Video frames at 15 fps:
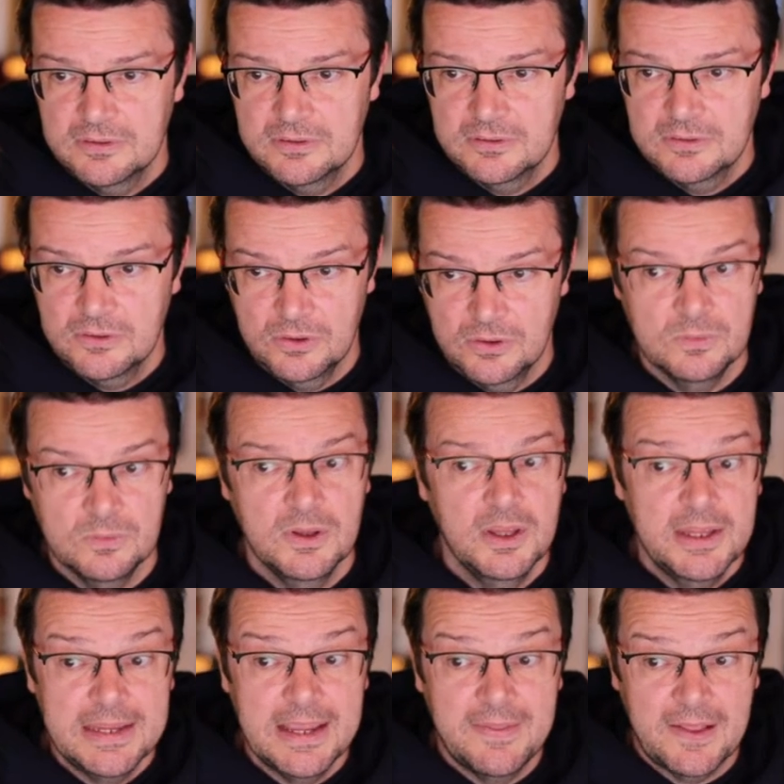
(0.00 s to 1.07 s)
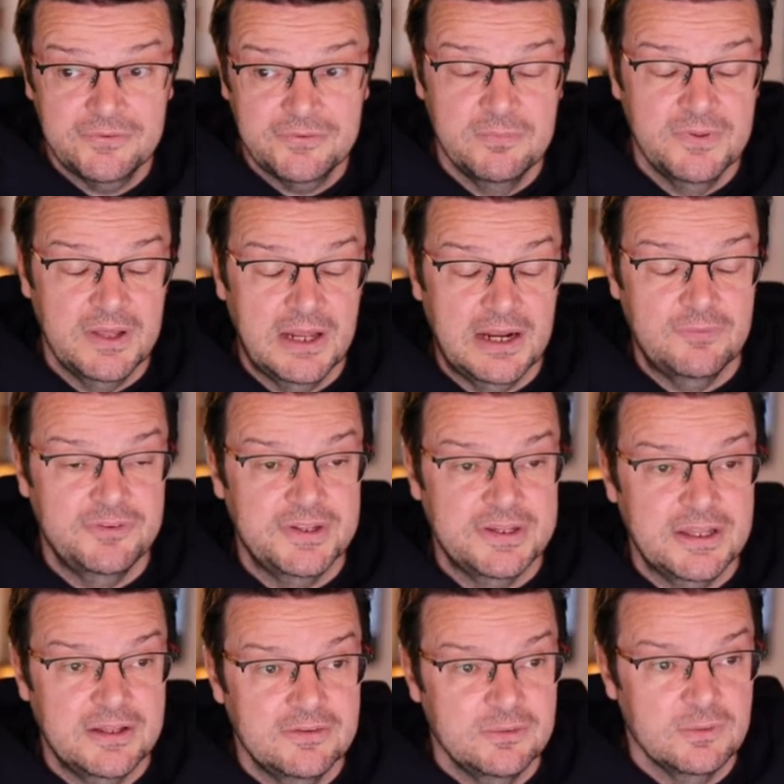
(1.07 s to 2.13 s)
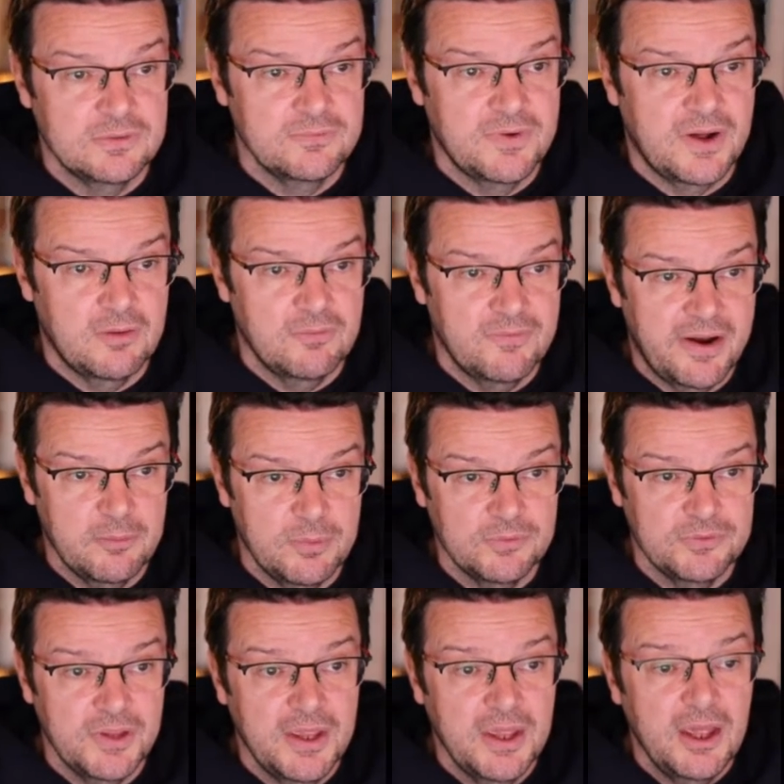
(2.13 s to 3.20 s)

Cool. Yeah, that's something I'll have to dig into is environment variables.